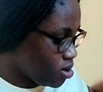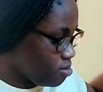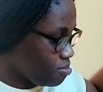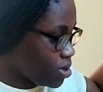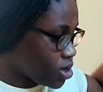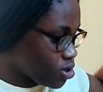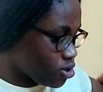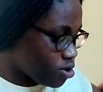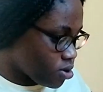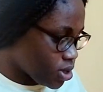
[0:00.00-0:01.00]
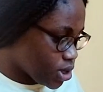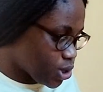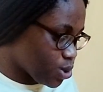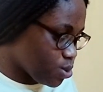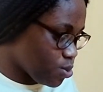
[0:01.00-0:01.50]
mixture is
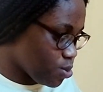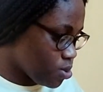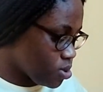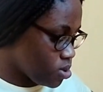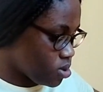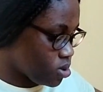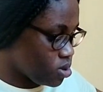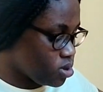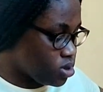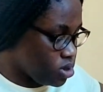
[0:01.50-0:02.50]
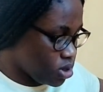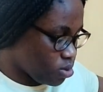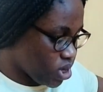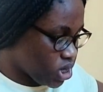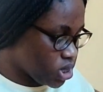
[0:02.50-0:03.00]
too
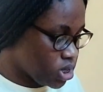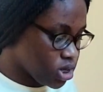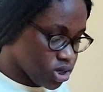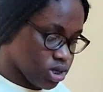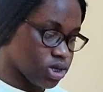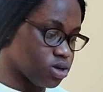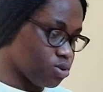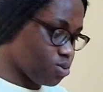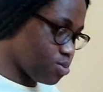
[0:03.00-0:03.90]
liquid, so